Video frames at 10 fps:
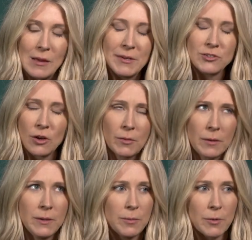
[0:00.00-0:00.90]
I mean, so many
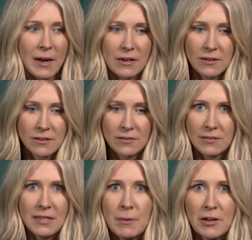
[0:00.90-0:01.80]
people write her
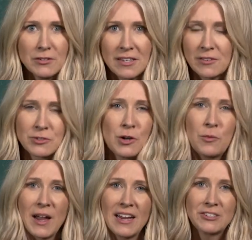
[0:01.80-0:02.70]
emails, like, there's no
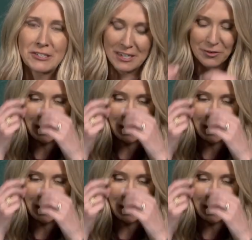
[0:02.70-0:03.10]
way she's going to